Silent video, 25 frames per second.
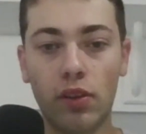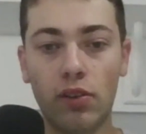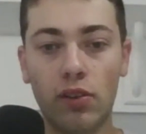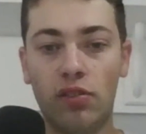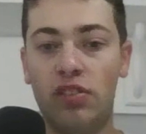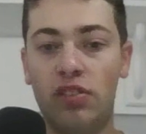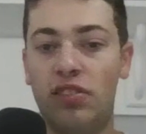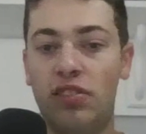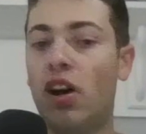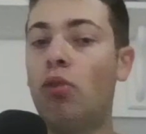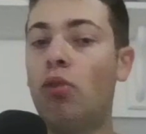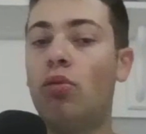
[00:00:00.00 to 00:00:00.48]

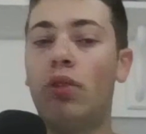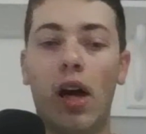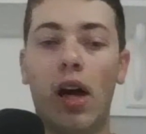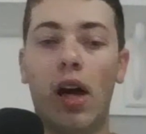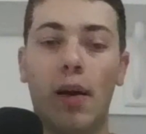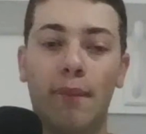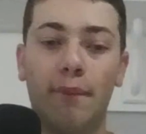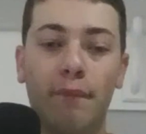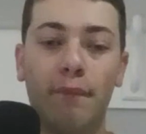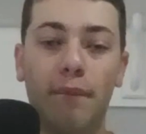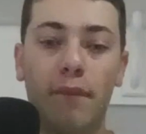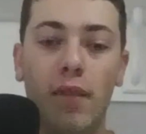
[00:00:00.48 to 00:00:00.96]
So
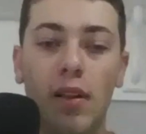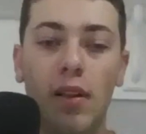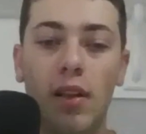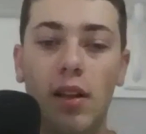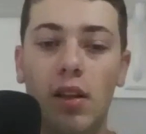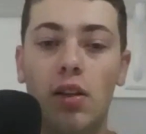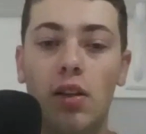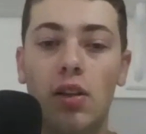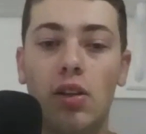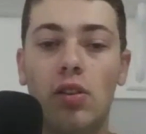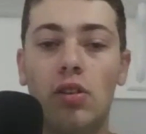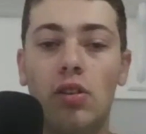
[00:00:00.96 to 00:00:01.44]
dumb.
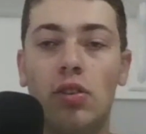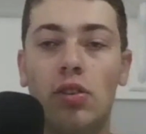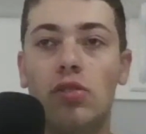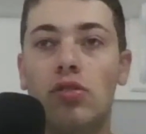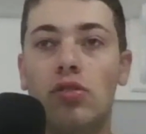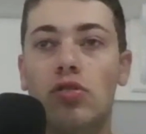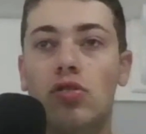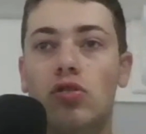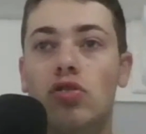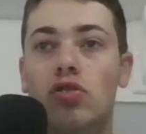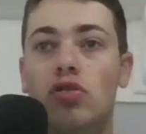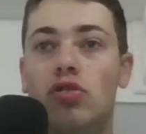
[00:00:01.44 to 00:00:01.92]

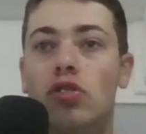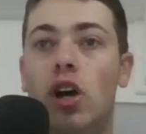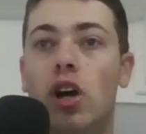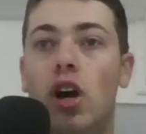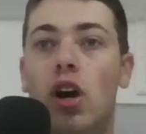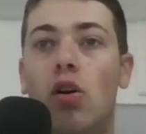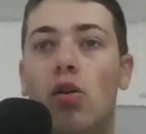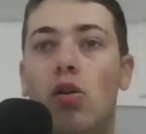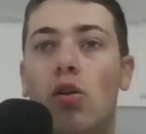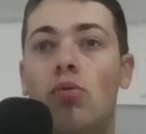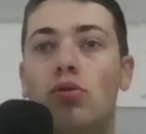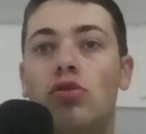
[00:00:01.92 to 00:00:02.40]

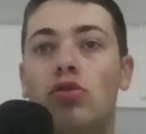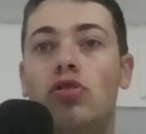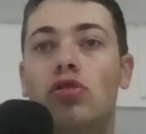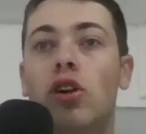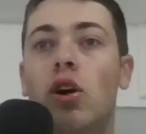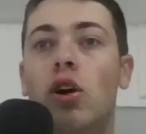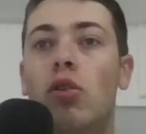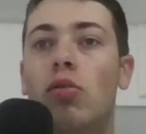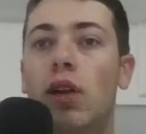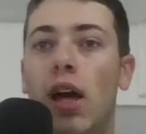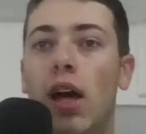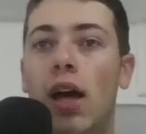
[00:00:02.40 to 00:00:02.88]
So
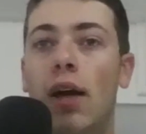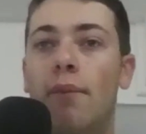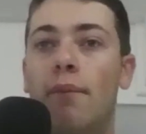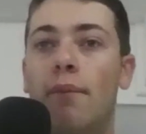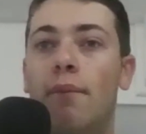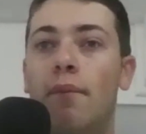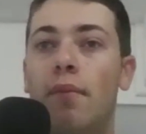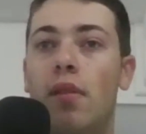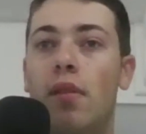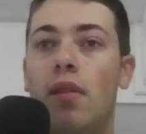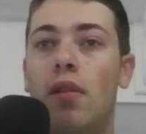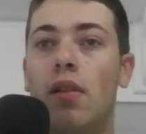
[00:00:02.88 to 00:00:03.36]
dumb.
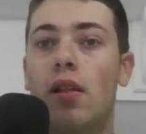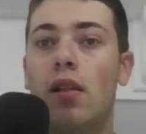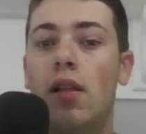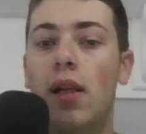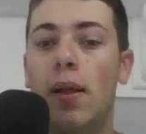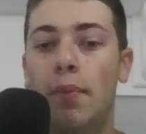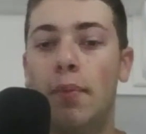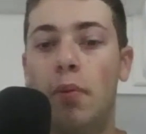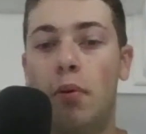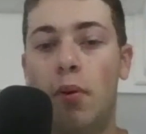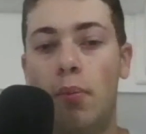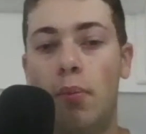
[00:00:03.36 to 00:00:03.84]

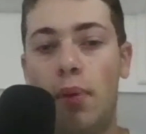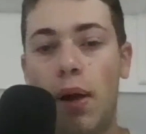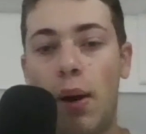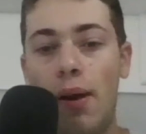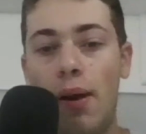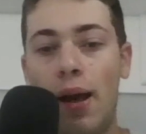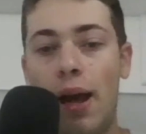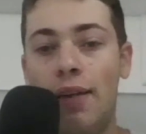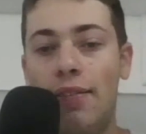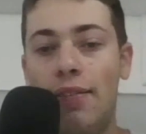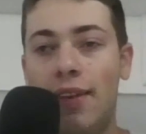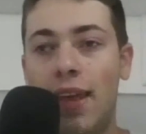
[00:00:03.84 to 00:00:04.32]
Well, by the
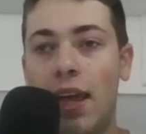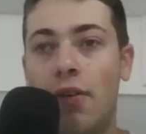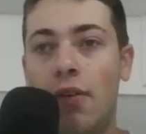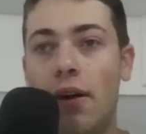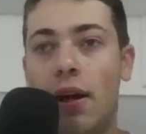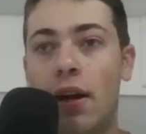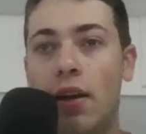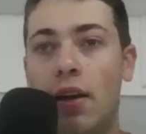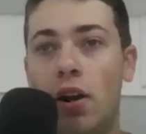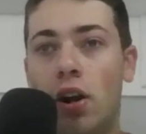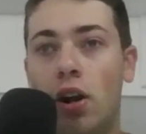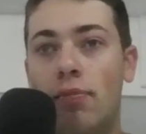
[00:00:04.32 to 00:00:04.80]
way, Isaiah
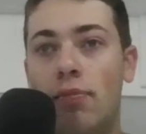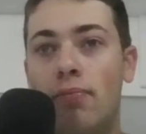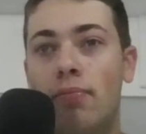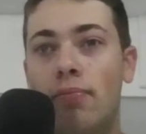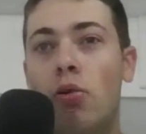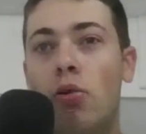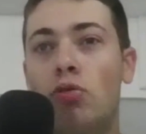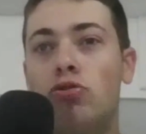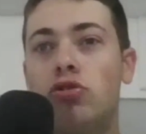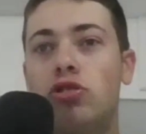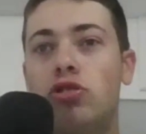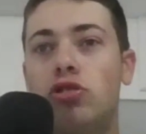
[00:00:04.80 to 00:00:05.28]
Rod, I heard
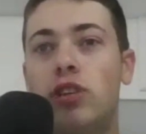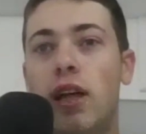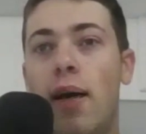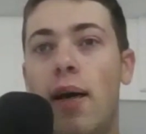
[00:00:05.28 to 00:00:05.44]
most of